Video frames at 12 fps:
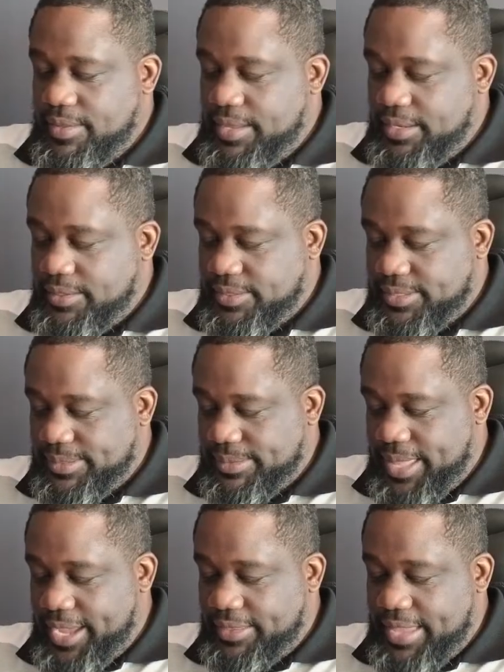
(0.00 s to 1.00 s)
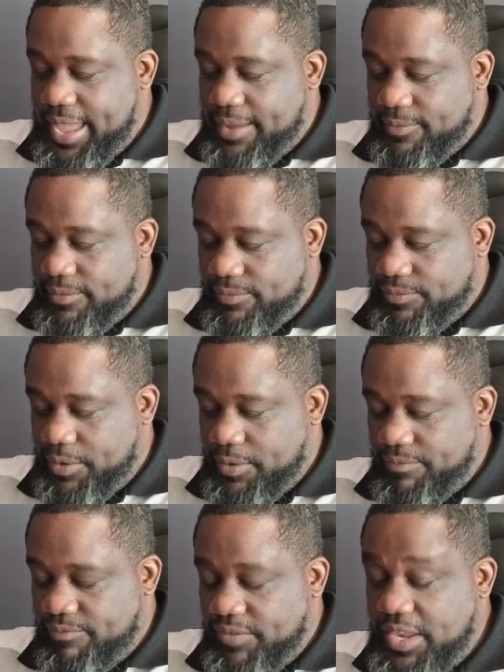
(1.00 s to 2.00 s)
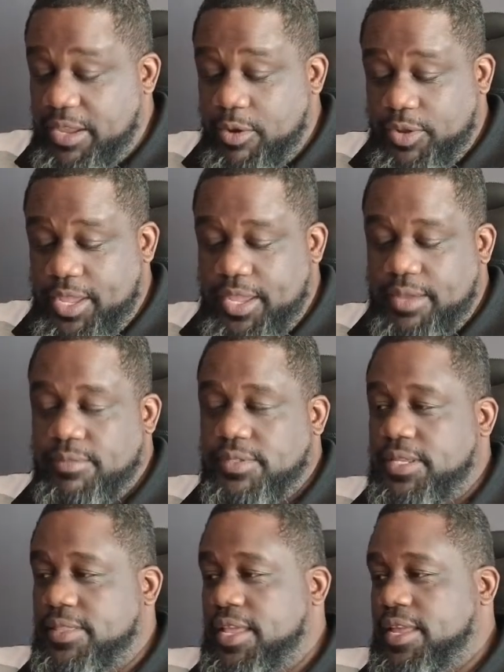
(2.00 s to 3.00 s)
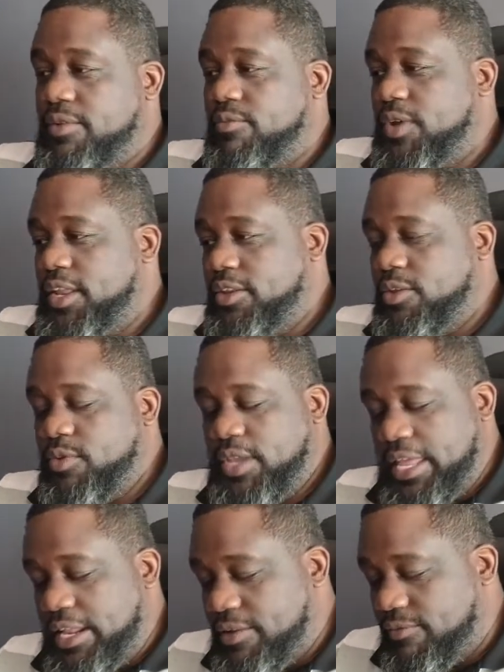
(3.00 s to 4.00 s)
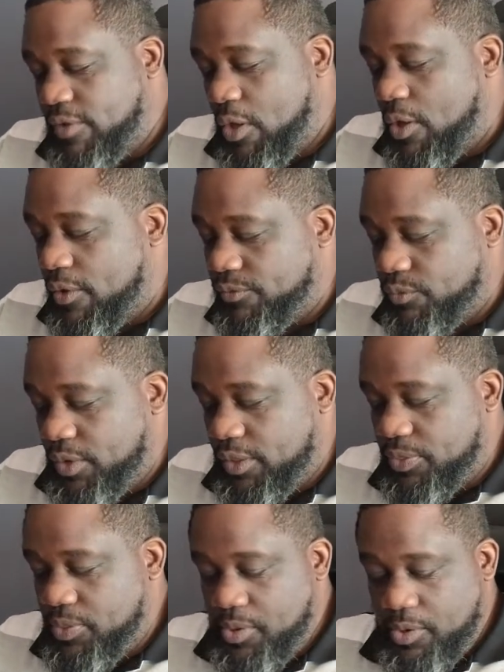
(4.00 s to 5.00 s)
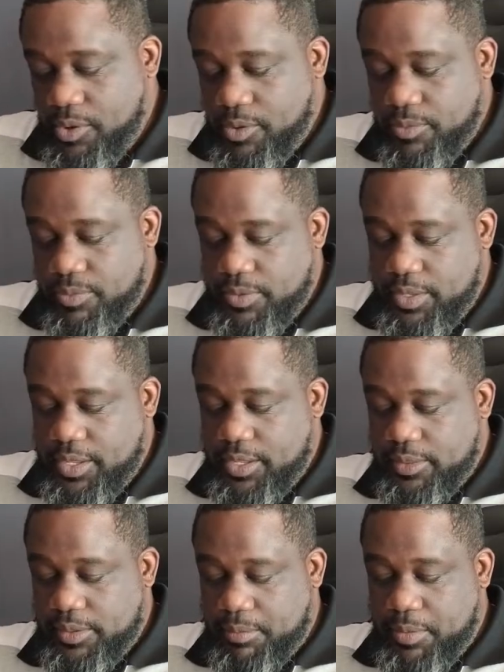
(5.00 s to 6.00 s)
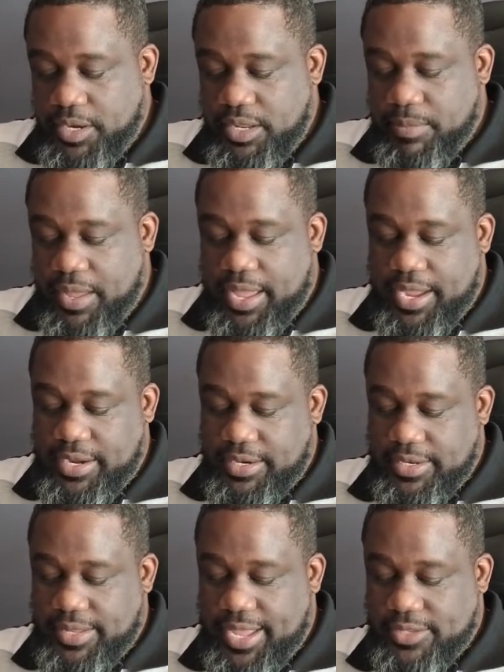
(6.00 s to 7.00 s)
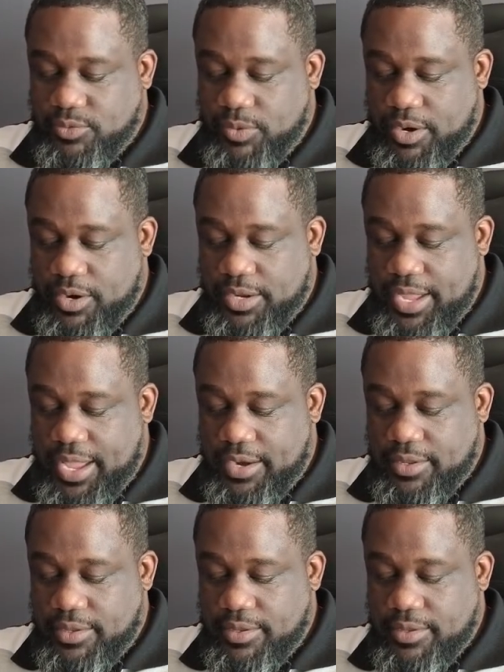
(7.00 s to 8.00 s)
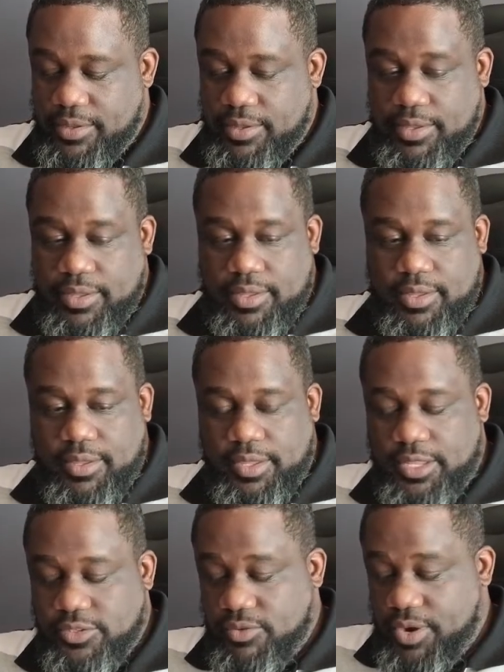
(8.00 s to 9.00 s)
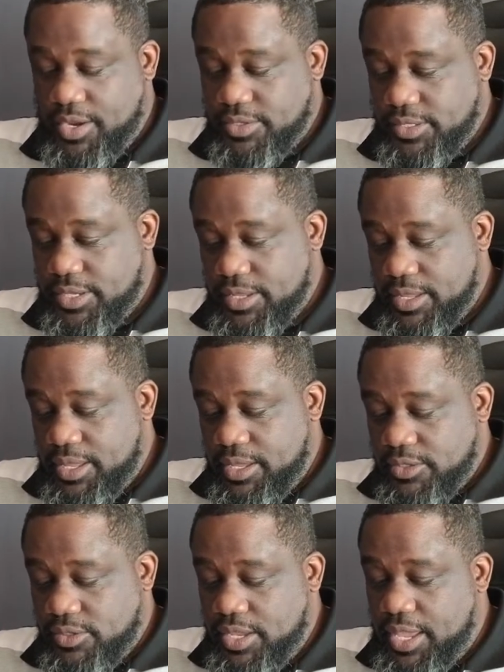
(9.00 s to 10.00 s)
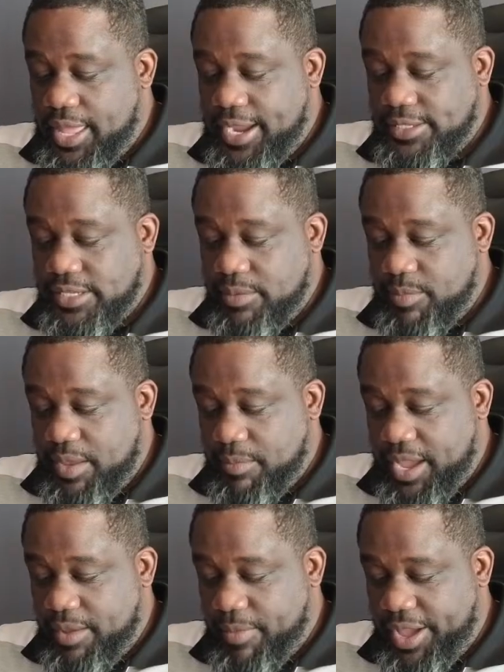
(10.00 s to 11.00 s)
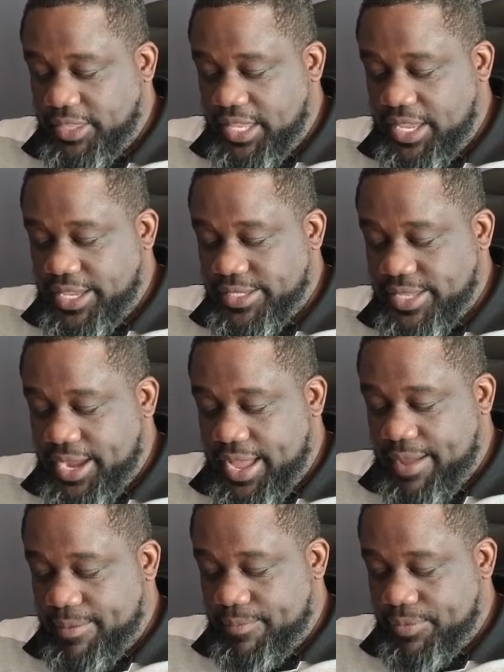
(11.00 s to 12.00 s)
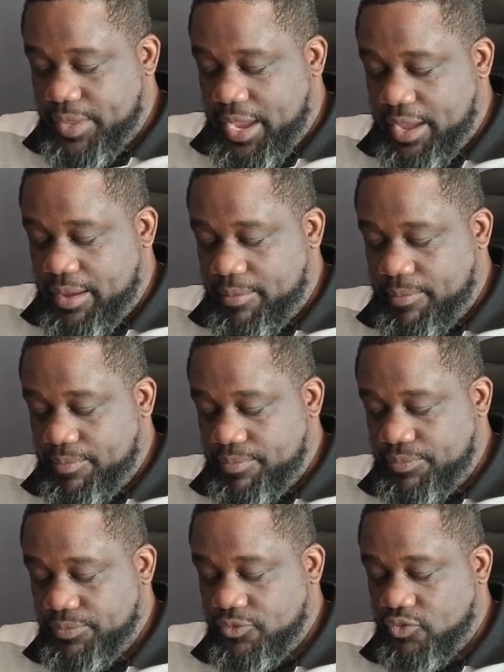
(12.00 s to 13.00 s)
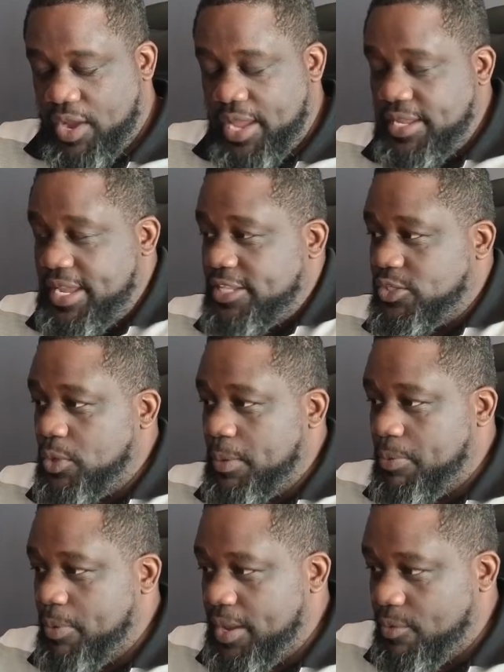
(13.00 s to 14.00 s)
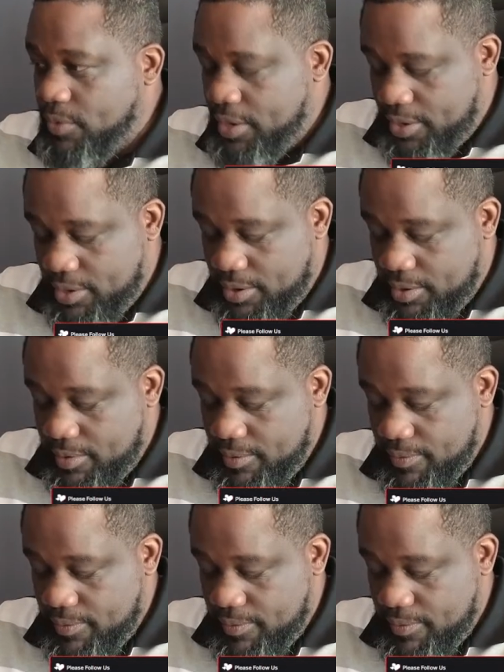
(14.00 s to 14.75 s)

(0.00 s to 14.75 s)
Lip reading: it's like that for video games. And then when you get involved with the money behind it, that's where it kind of gets crazy. So yeah, like I said, man, my thing is like I'm trying to get to a point where